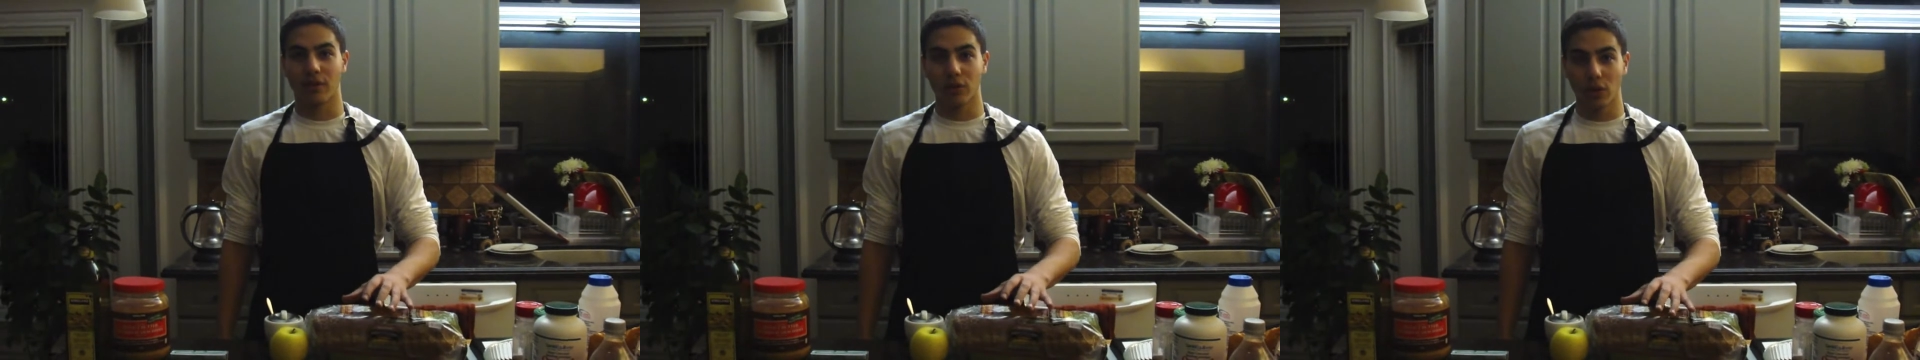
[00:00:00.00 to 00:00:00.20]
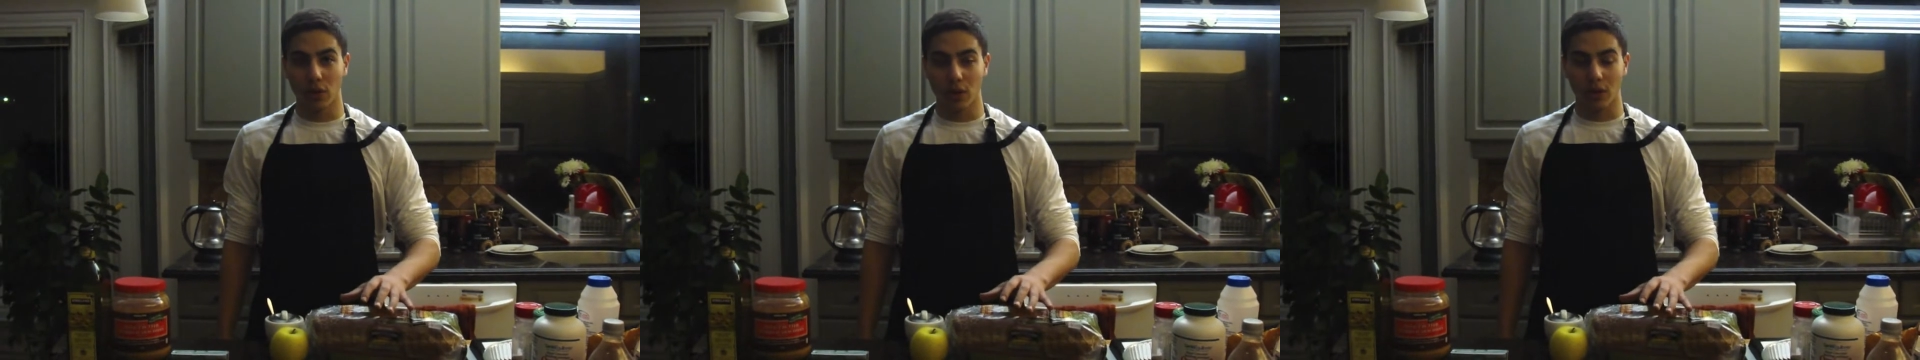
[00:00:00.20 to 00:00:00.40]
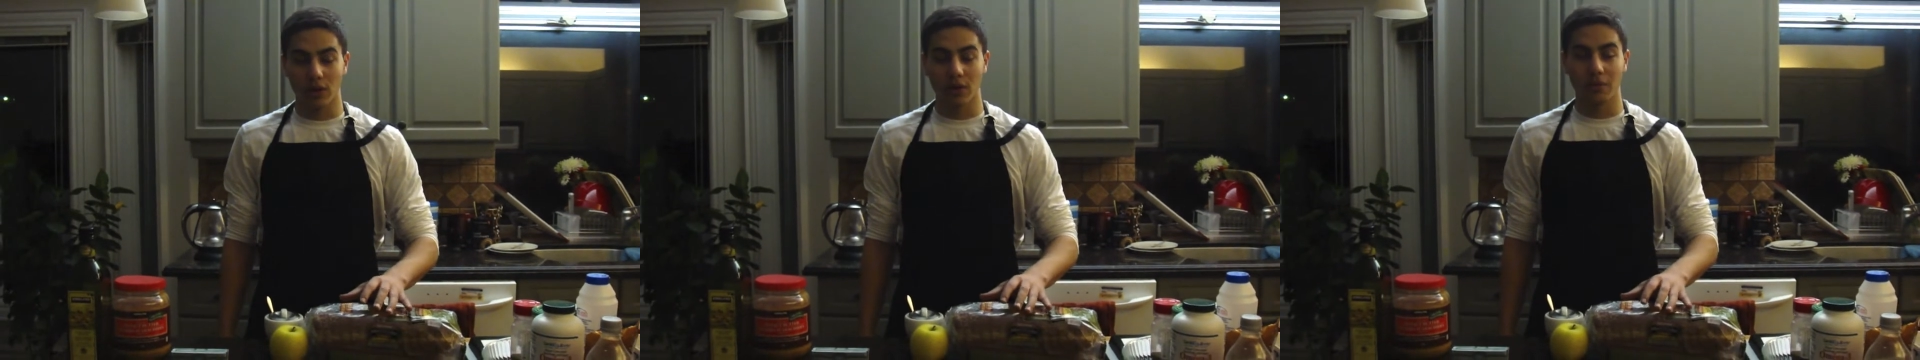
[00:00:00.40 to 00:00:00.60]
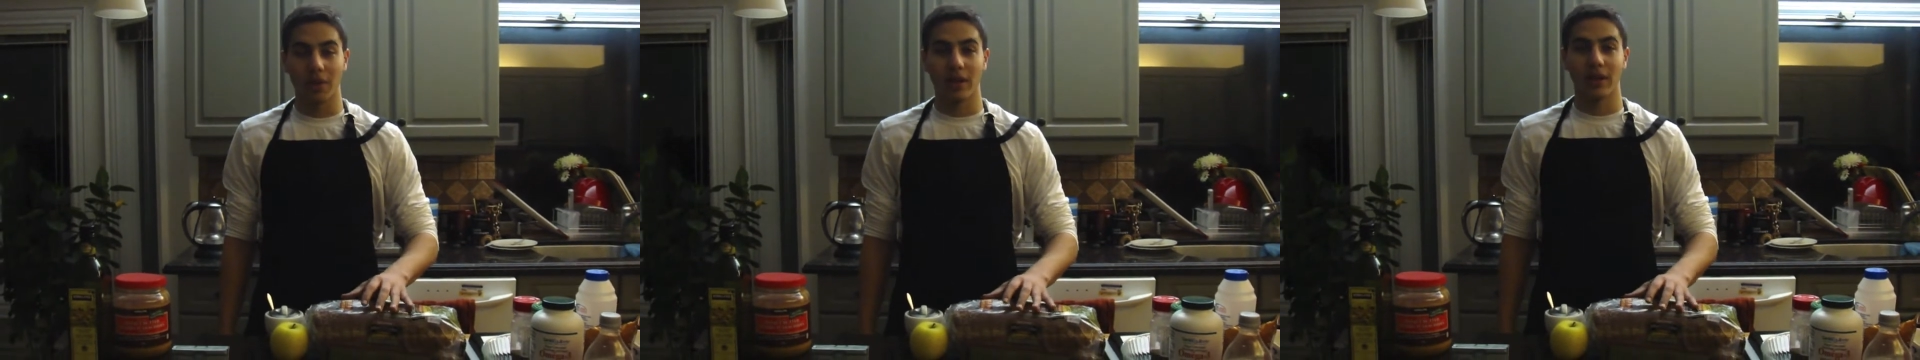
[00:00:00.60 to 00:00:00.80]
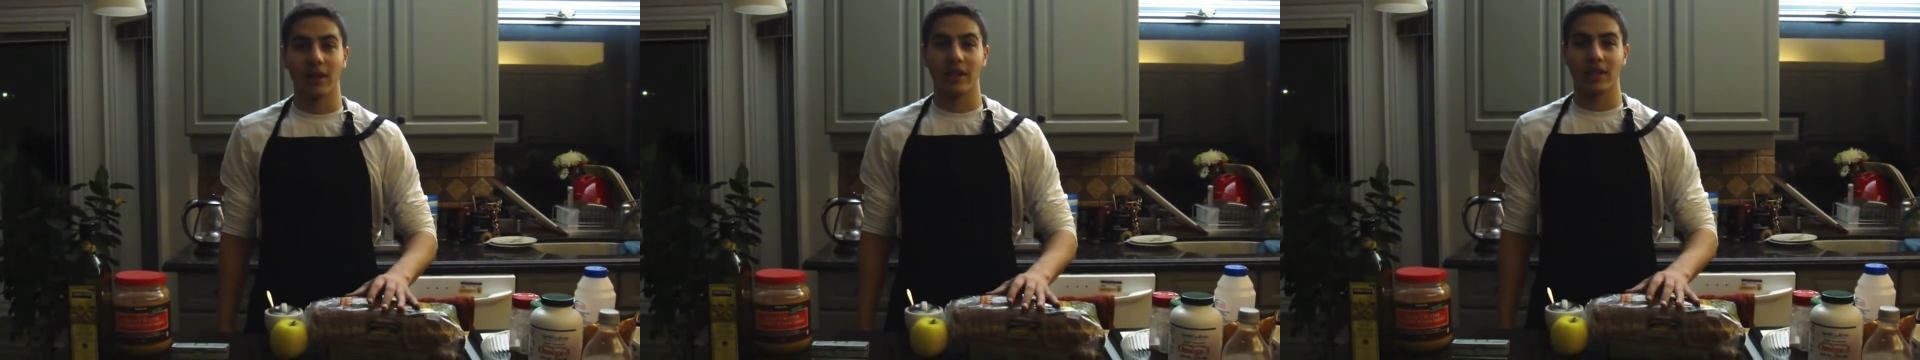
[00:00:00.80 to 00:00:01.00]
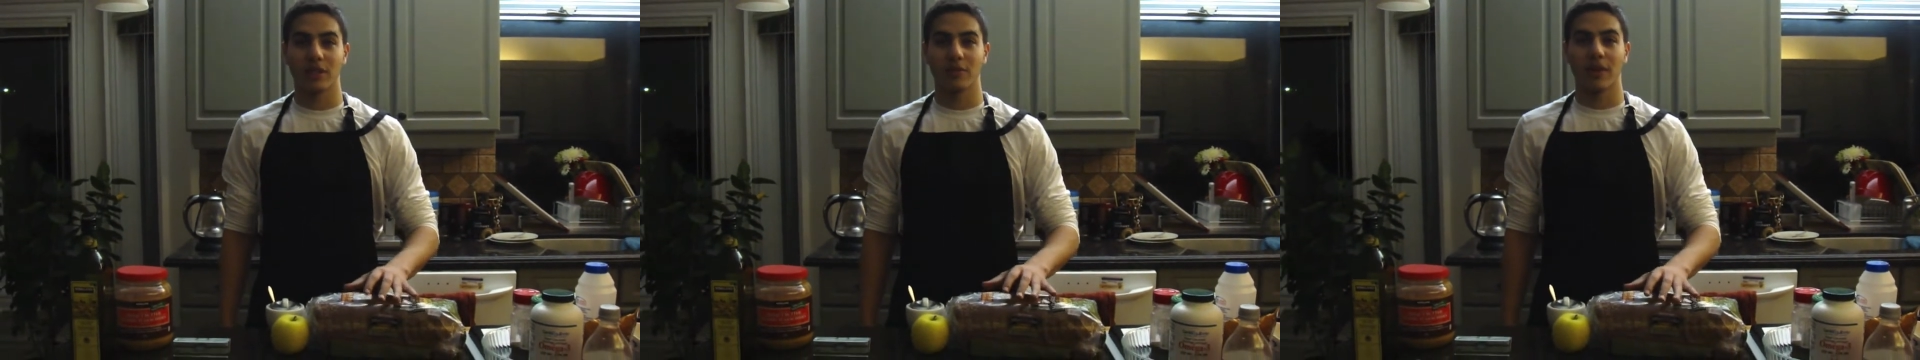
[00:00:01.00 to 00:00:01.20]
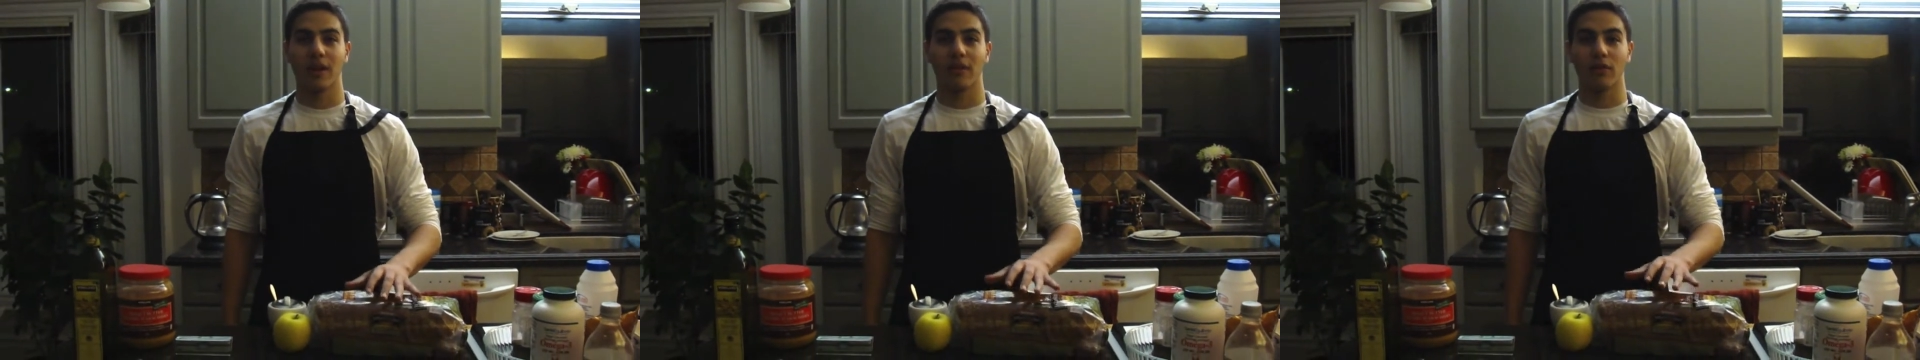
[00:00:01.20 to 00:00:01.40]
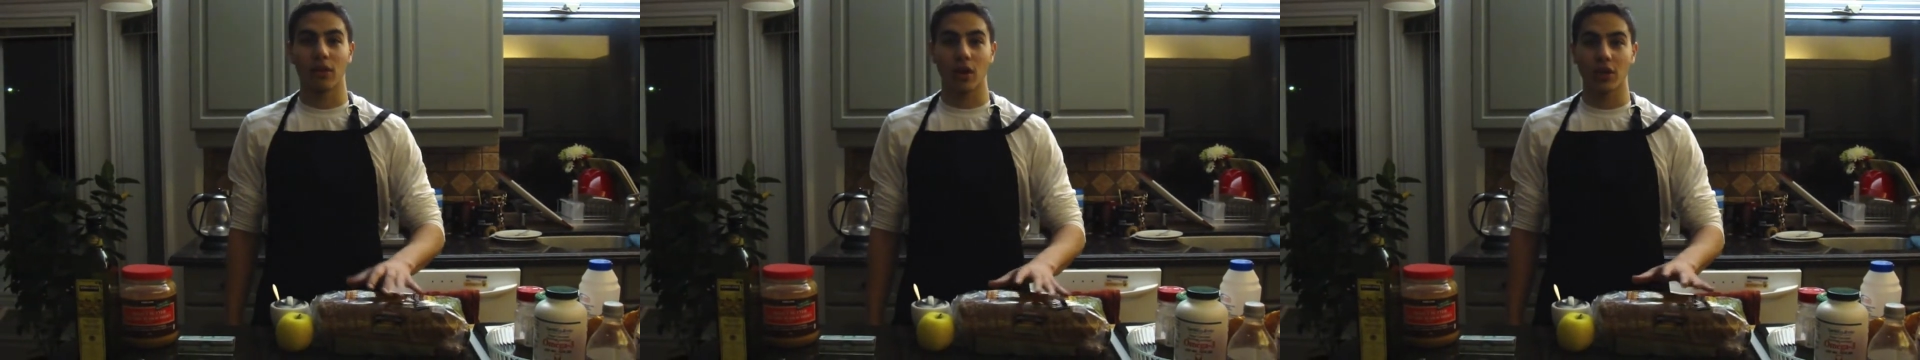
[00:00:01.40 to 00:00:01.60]
glucose, but it is made
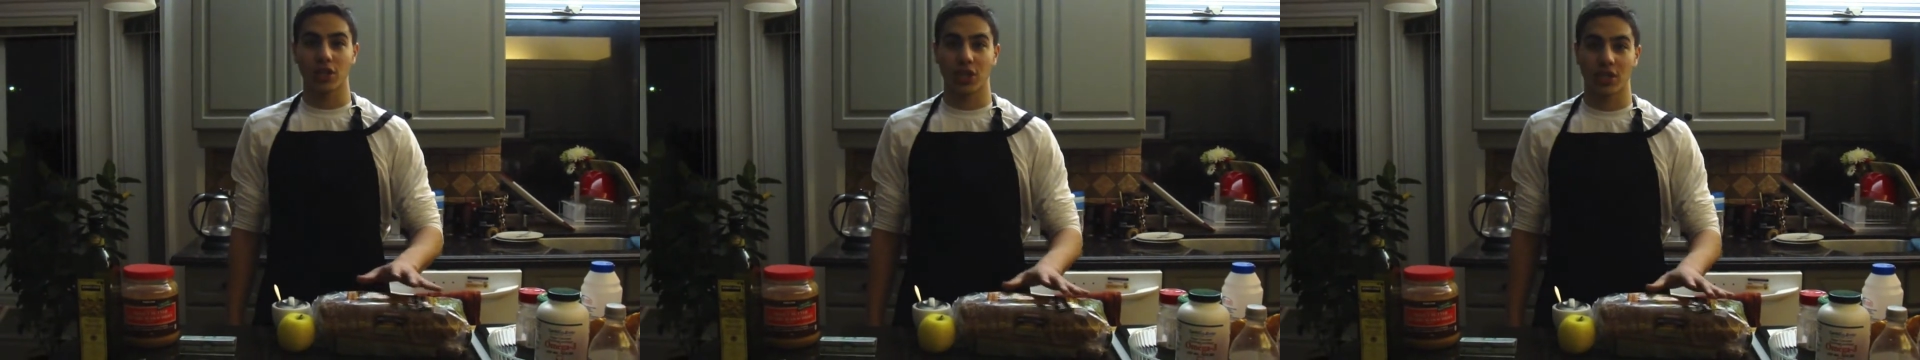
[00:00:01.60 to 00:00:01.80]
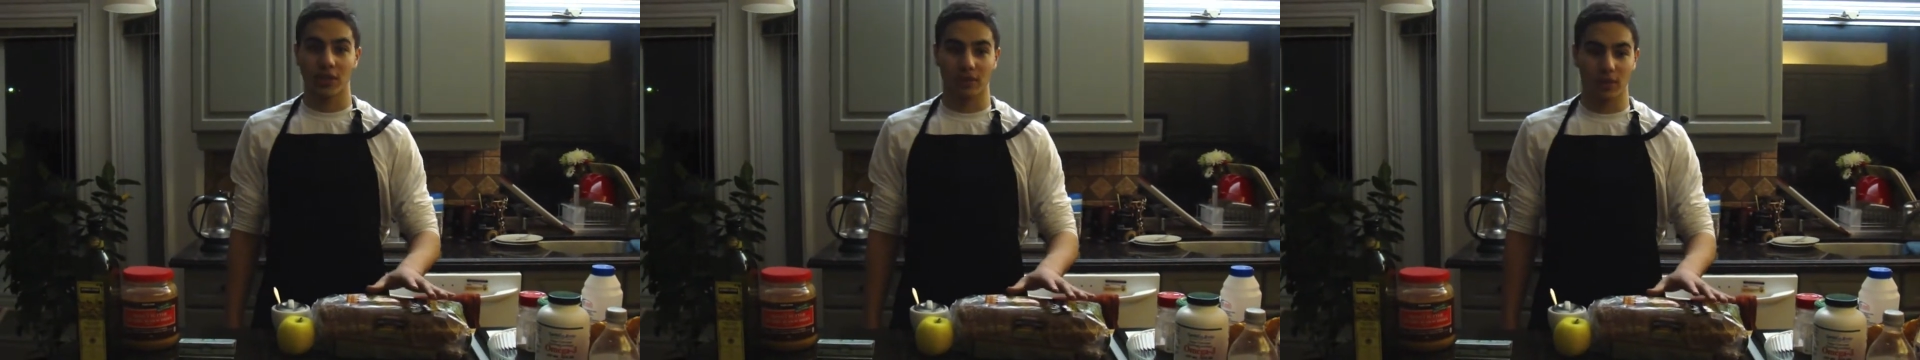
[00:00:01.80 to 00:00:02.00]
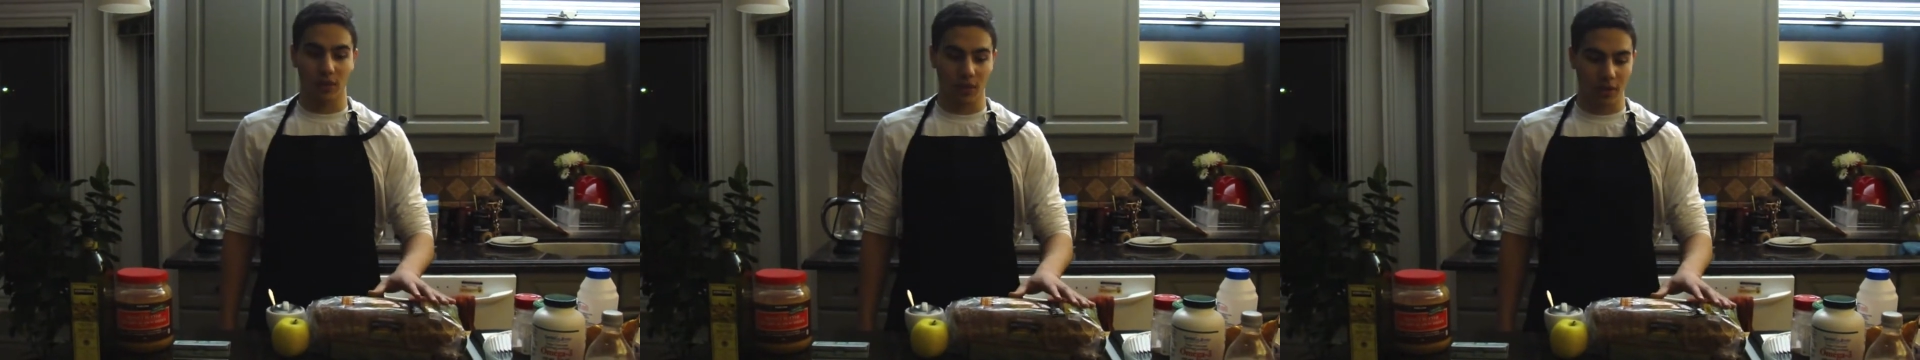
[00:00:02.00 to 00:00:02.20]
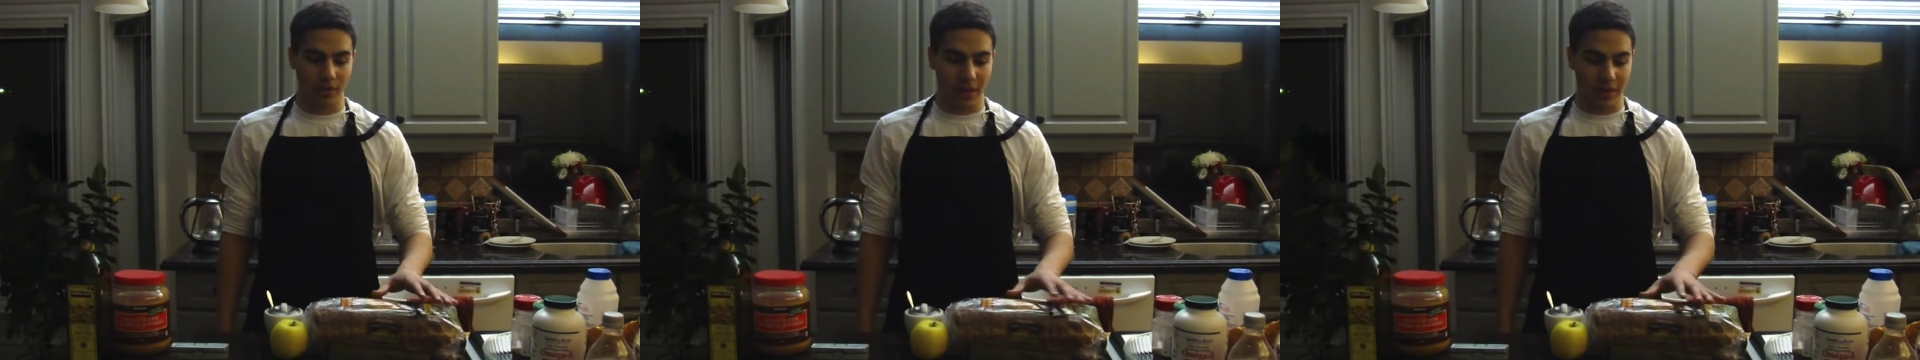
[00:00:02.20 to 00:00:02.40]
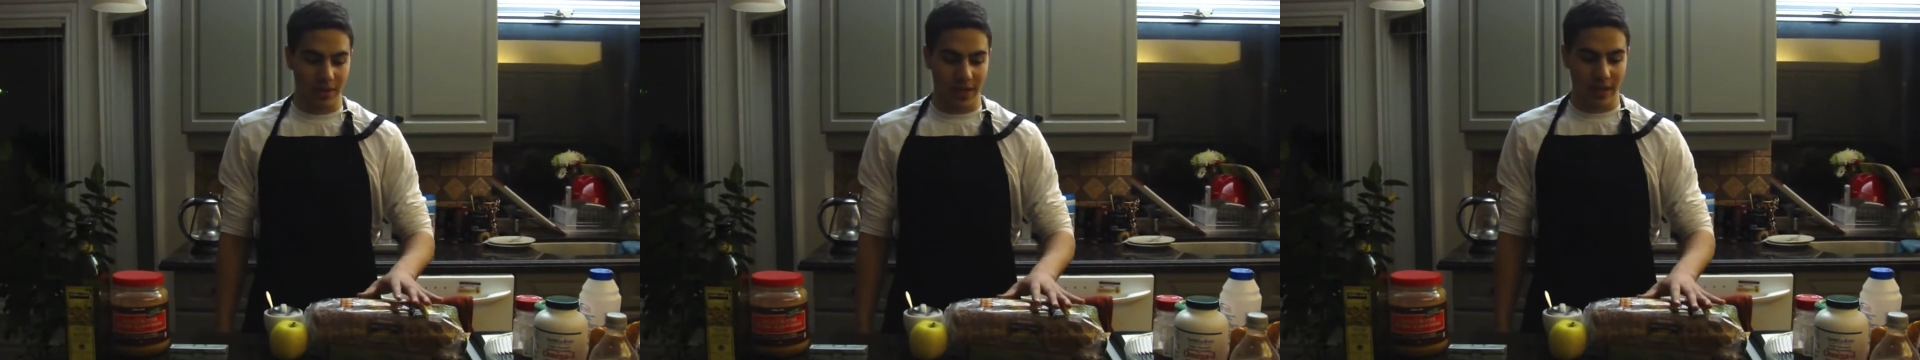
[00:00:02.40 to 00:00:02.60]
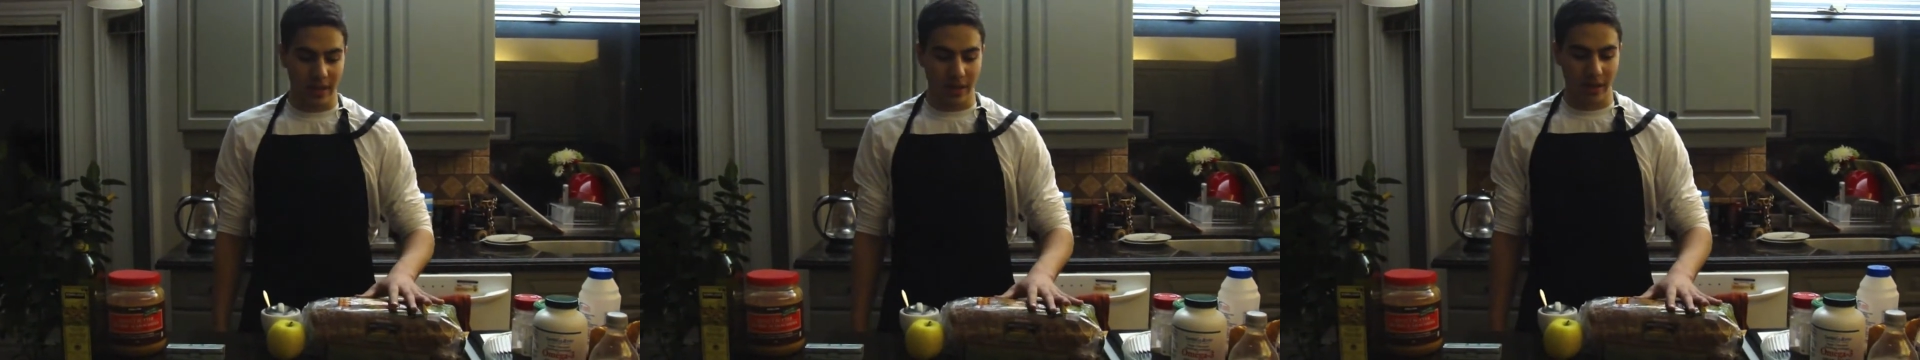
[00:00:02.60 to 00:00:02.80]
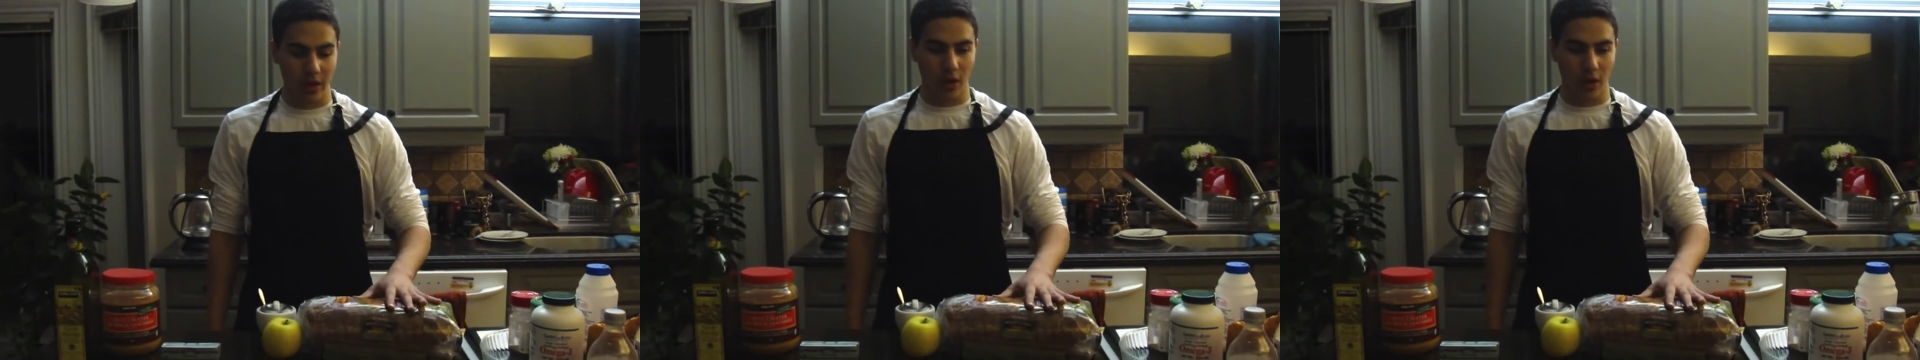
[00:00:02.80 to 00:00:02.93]
of long chains of glucose bound together,